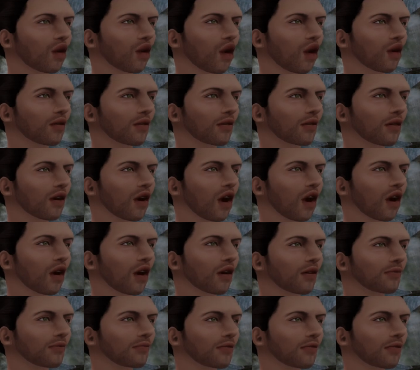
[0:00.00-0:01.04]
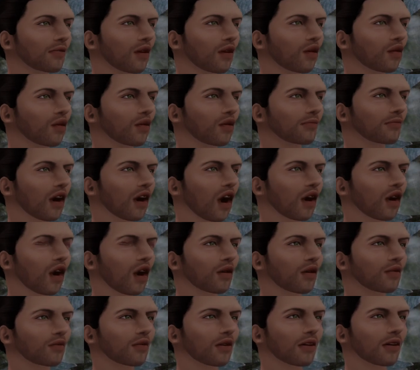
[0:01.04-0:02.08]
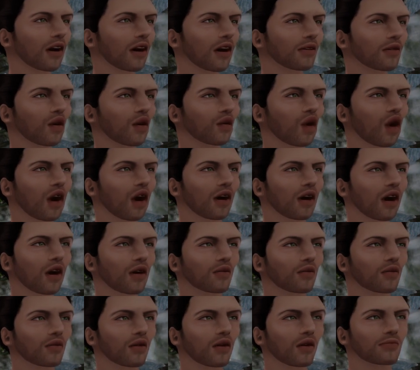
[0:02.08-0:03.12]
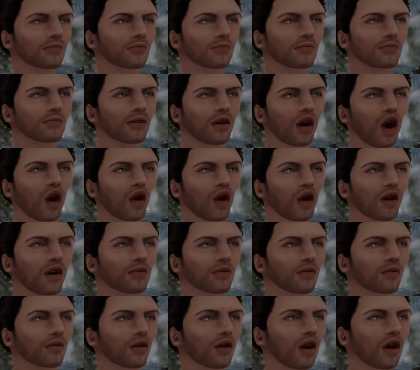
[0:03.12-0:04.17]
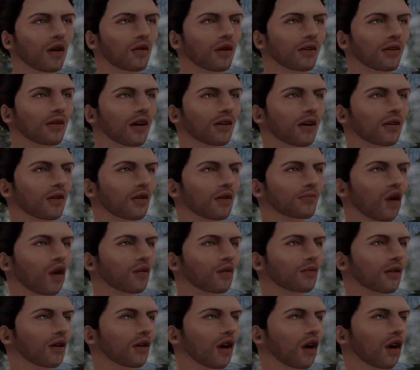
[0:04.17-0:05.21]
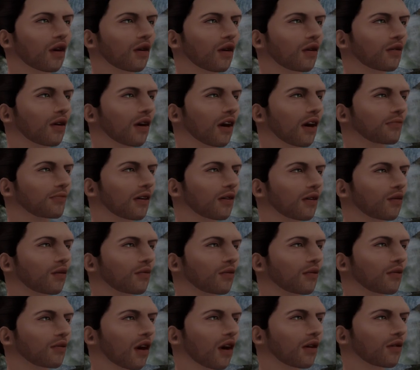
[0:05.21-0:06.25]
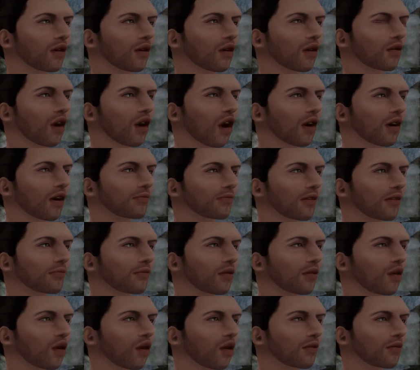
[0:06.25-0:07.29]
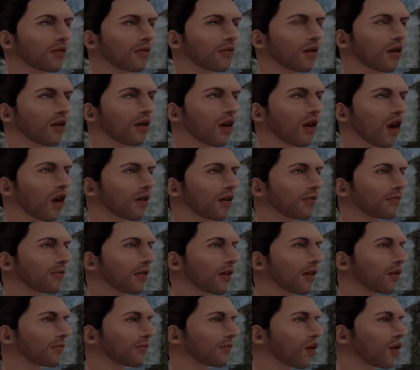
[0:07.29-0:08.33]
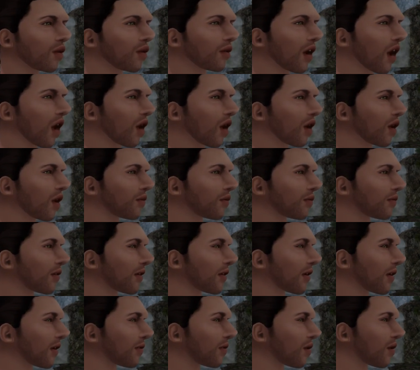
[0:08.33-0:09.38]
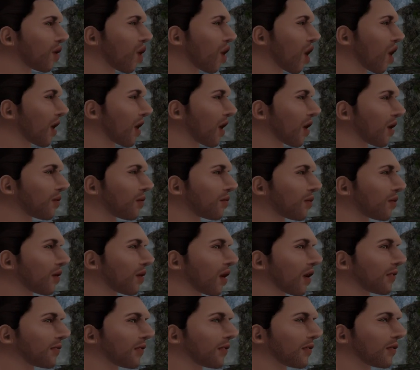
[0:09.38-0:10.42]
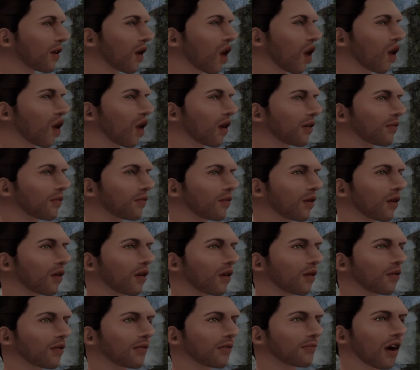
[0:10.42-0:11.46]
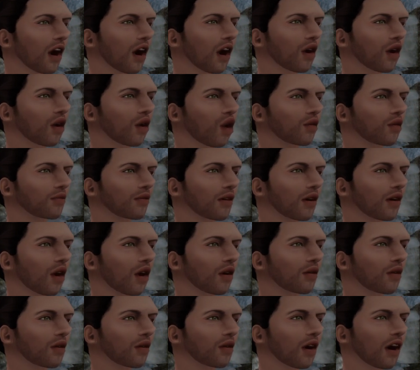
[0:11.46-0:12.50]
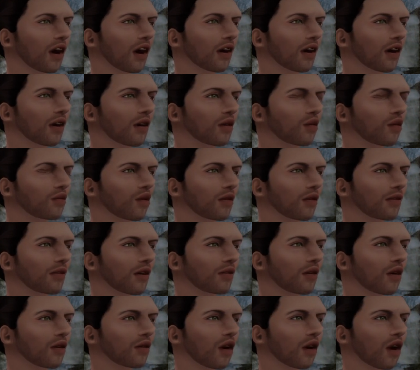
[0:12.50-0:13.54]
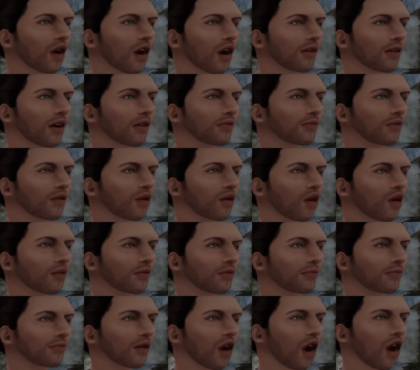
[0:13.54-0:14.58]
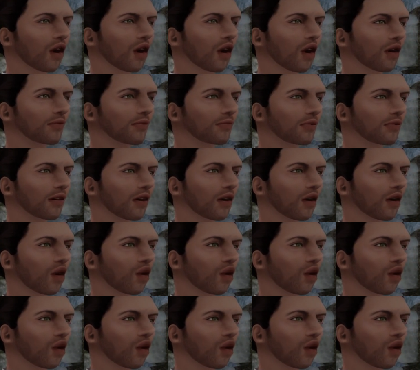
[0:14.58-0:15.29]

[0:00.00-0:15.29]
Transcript: will get old. Everybody will get lonely. So it is a very strong statement. And then talks about the anxiety loneliness and the true loneliness. So for example, the anxiety